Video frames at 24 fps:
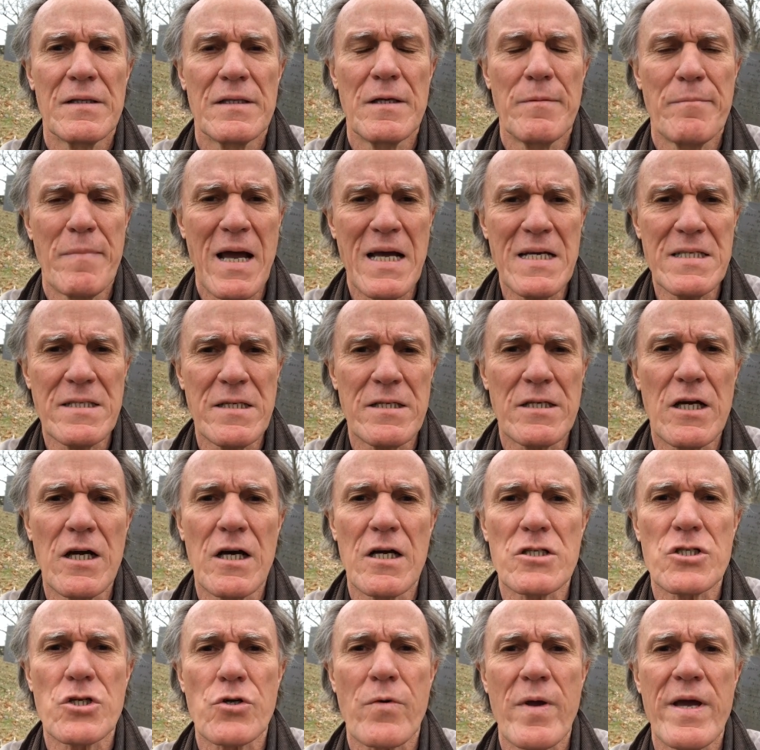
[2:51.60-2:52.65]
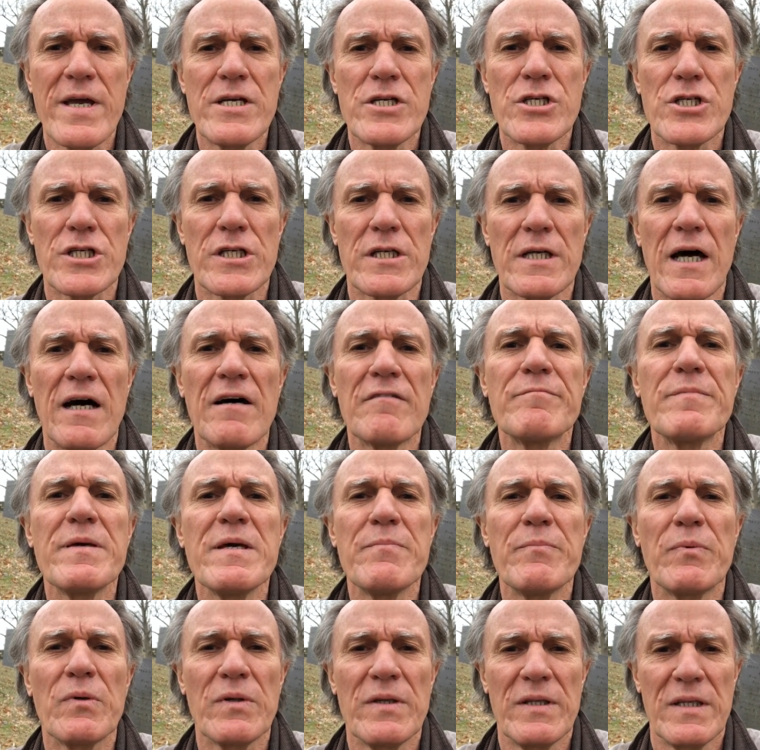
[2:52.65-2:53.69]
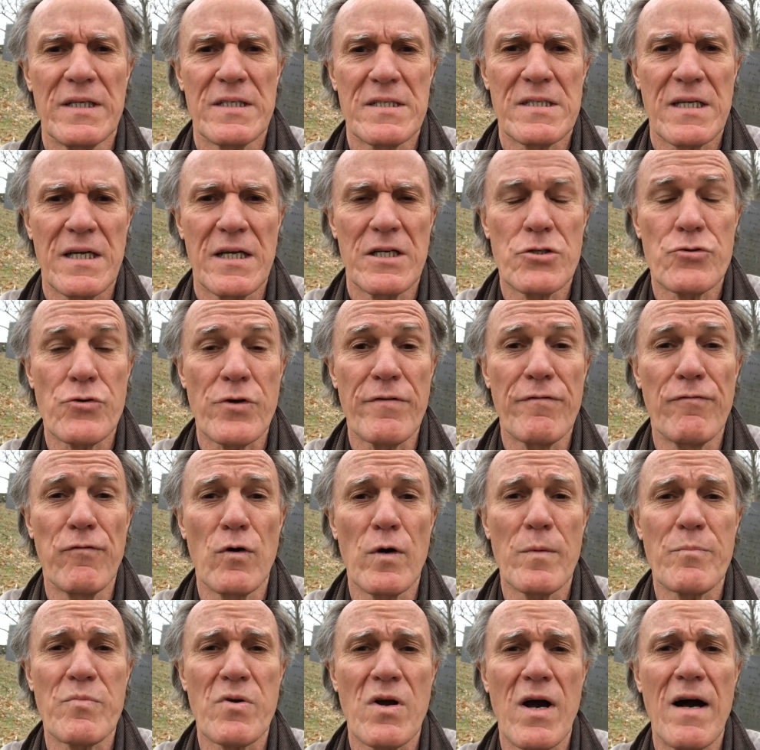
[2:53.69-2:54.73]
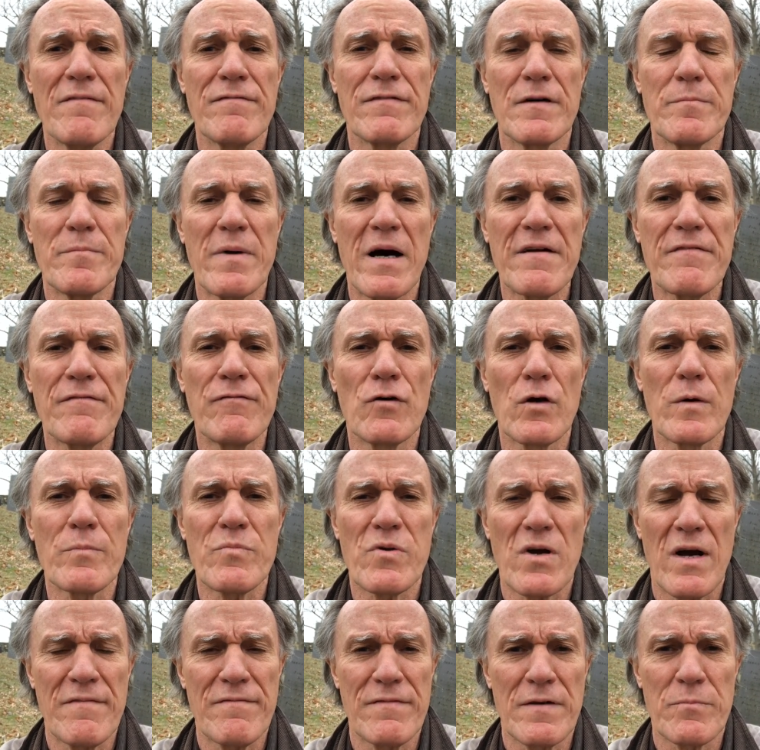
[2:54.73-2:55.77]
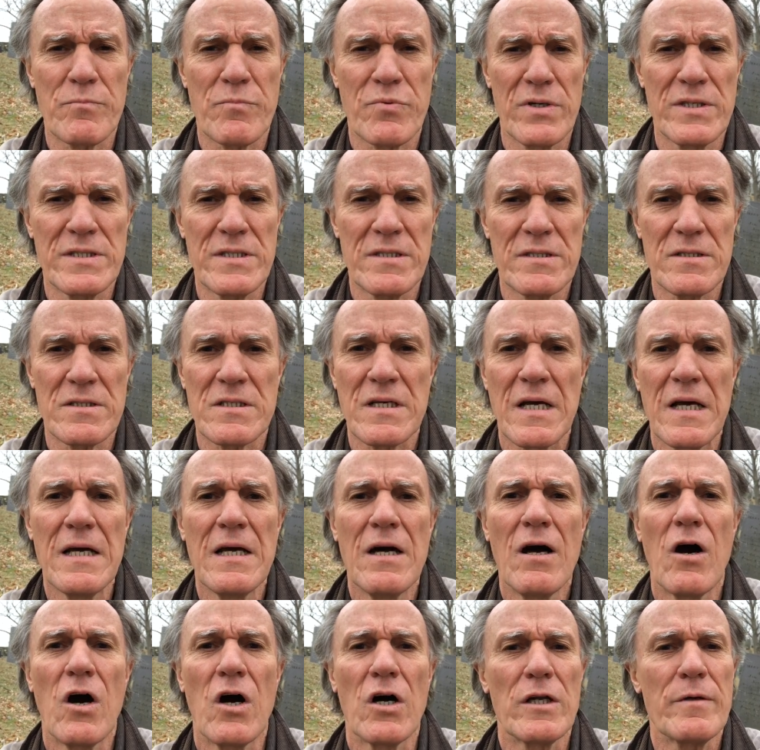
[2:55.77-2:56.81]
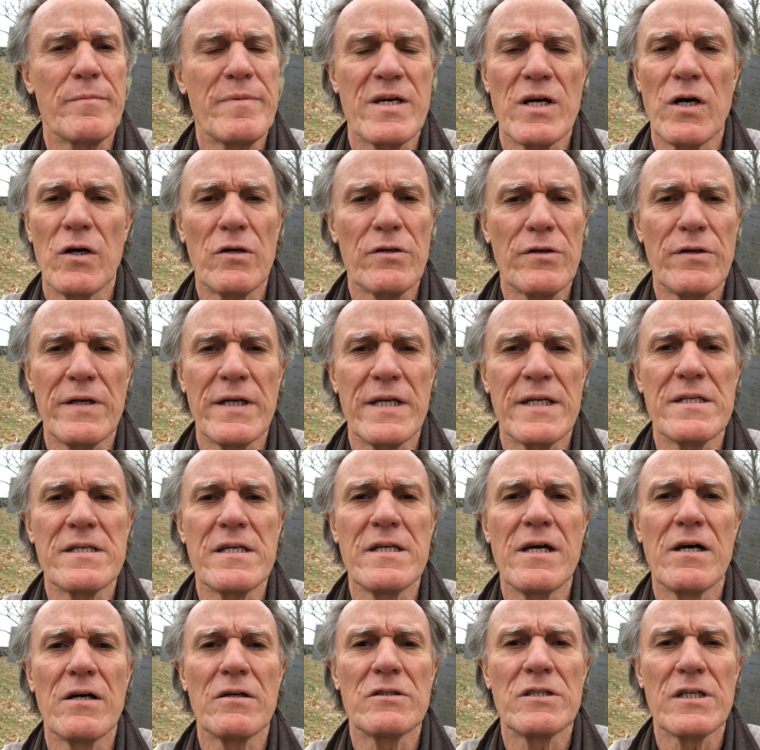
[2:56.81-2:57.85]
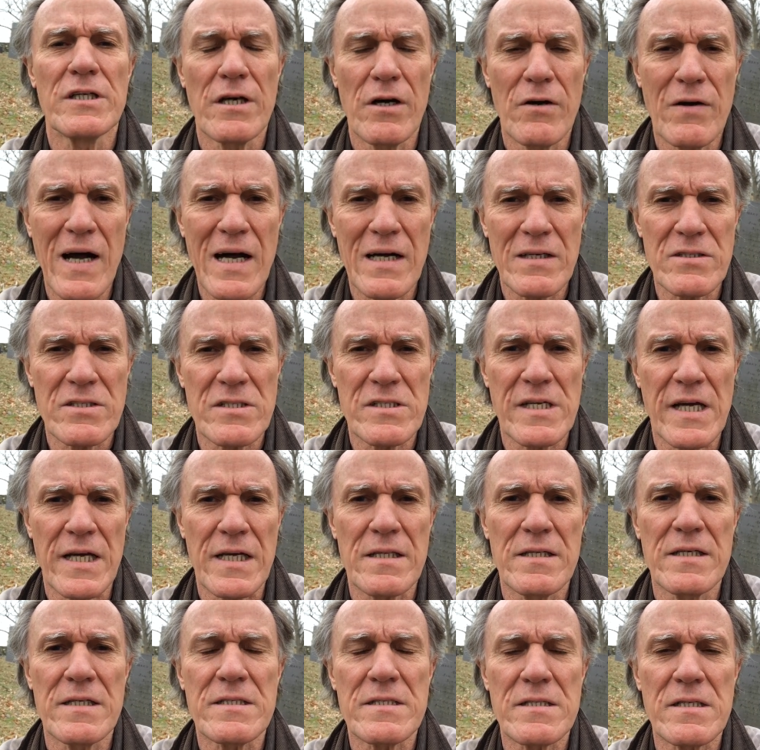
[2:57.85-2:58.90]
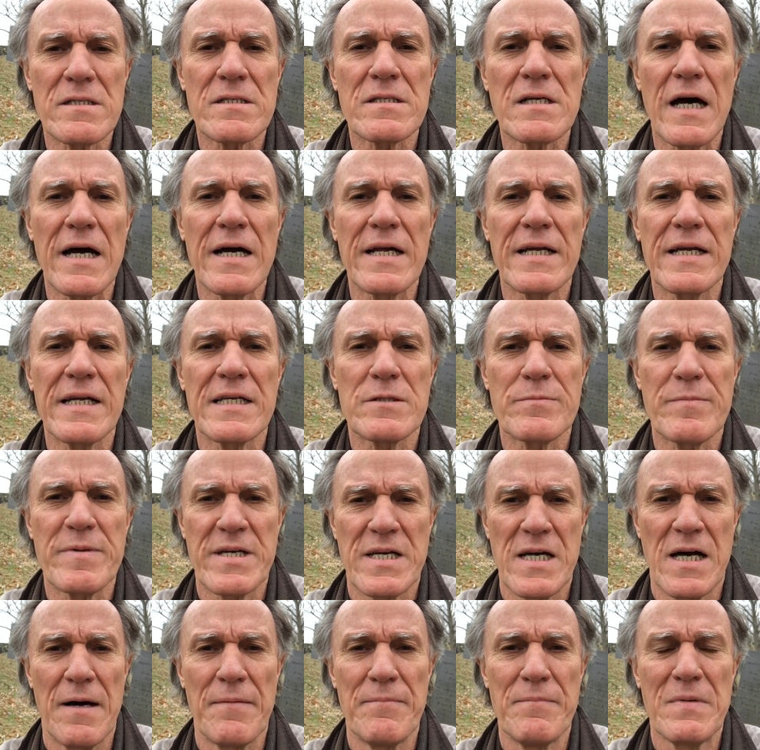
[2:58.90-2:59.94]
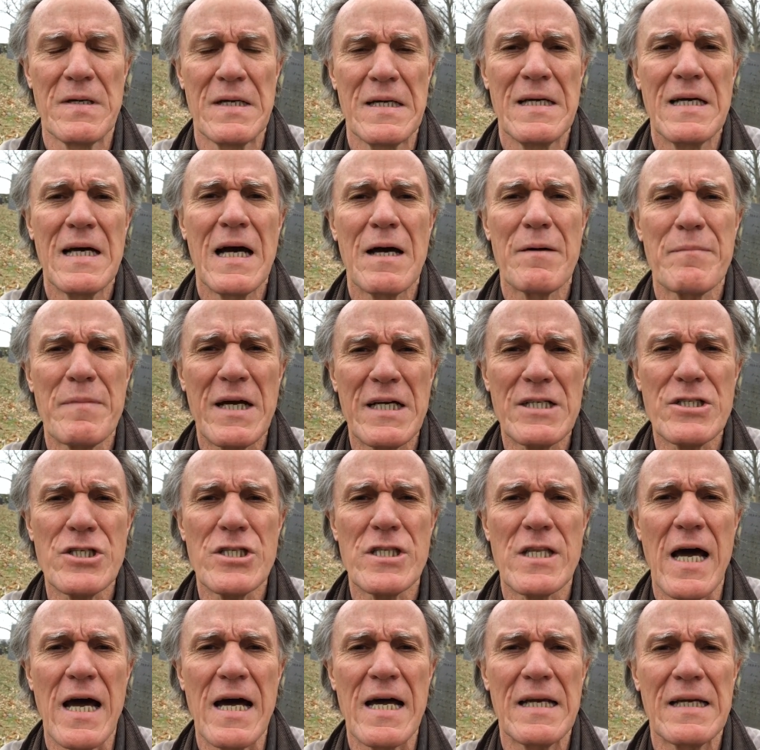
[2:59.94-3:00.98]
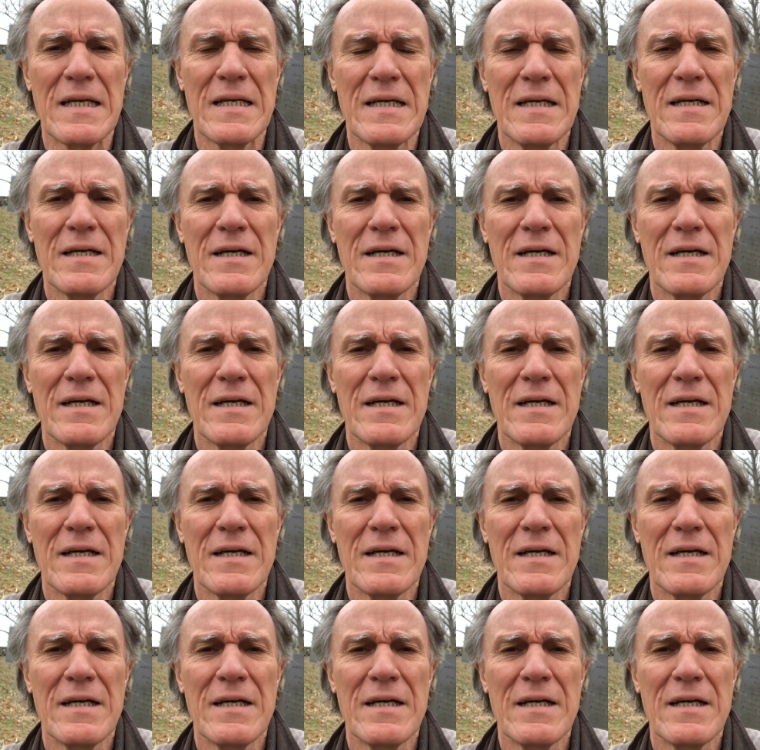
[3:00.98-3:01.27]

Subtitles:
The mass incarceration of people in this country for-profit by for-profit prisons ought to be all you need to know how sick this society has become. Imagine that.